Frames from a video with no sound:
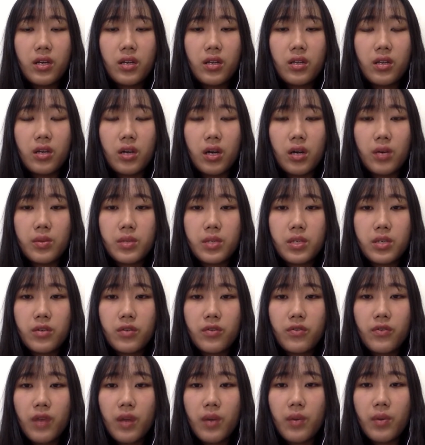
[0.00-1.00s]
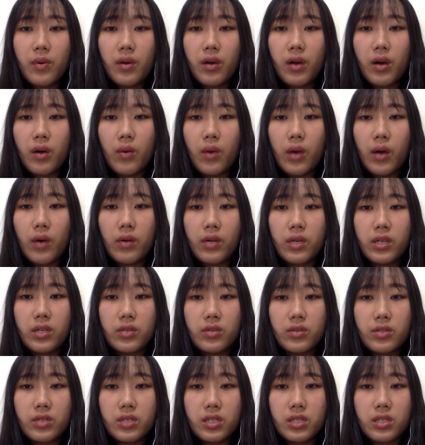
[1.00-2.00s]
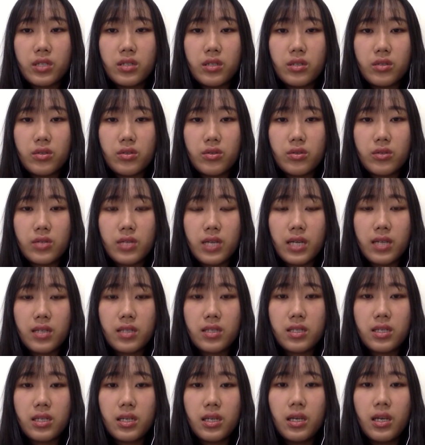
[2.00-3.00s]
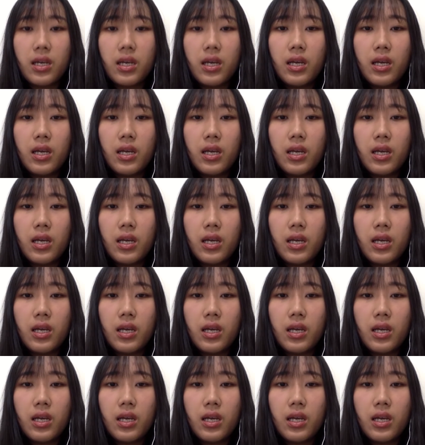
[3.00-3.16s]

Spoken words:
The optical fiber are widely used in the society.